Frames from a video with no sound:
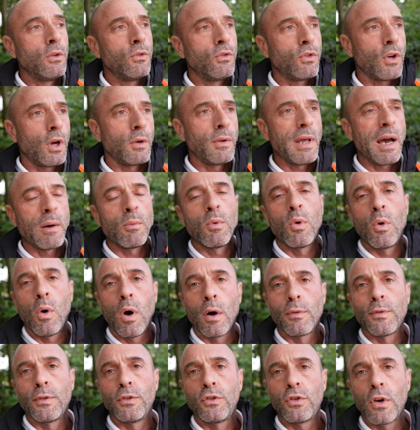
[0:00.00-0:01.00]
so that will
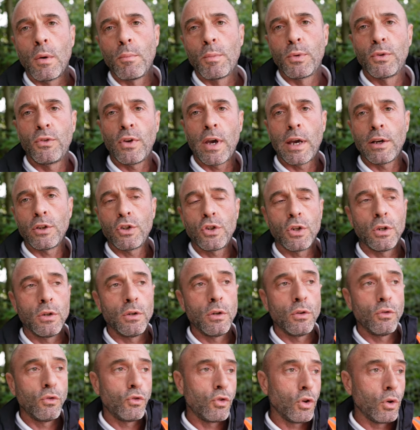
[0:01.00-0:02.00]
offer some
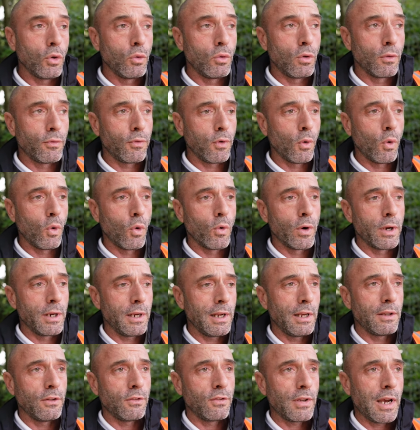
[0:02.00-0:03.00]
protection to the flooring
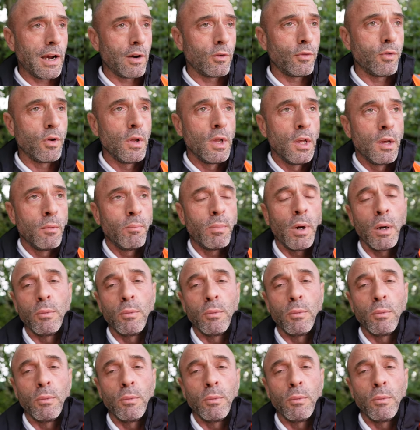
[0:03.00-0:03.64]
itself.